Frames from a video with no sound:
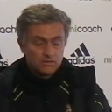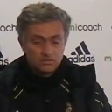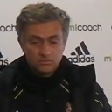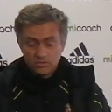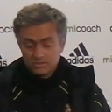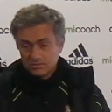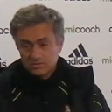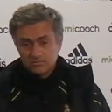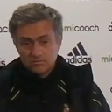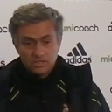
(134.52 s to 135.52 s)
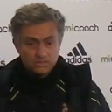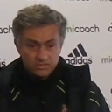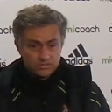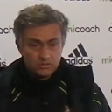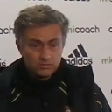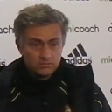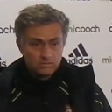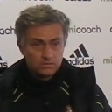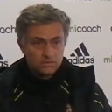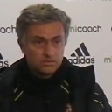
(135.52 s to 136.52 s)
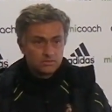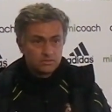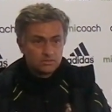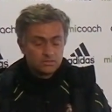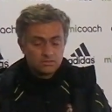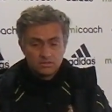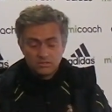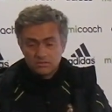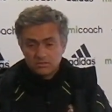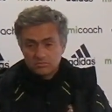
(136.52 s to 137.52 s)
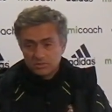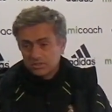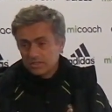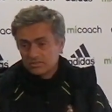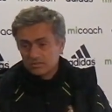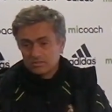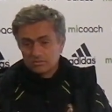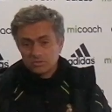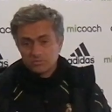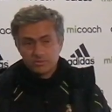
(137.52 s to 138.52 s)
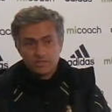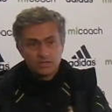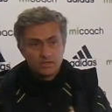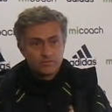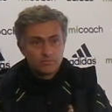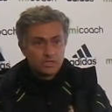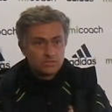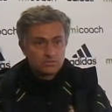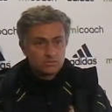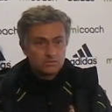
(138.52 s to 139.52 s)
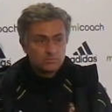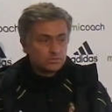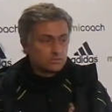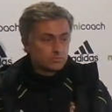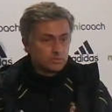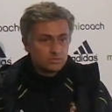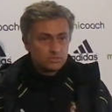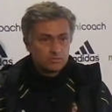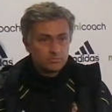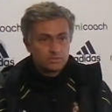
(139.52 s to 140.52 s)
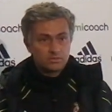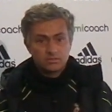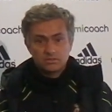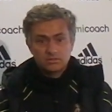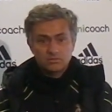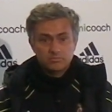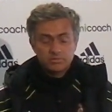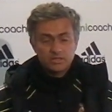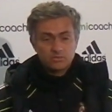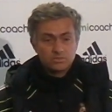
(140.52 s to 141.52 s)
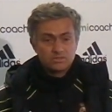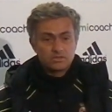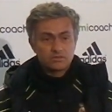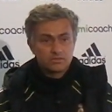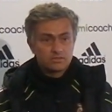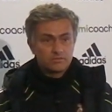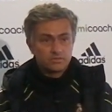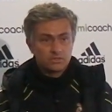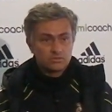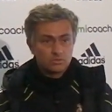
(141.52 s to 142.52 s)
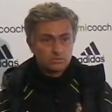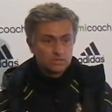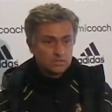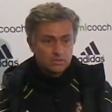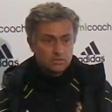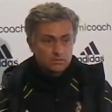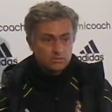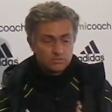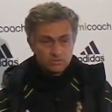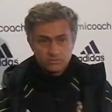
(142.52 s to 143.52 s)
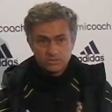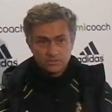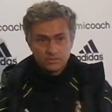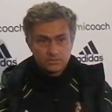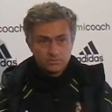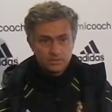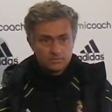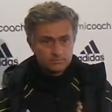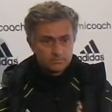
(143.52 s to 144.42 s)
he was, and he's still in this season. But last season he was playing every match. He was European champion. He playing with 37 years old. He's also an incredible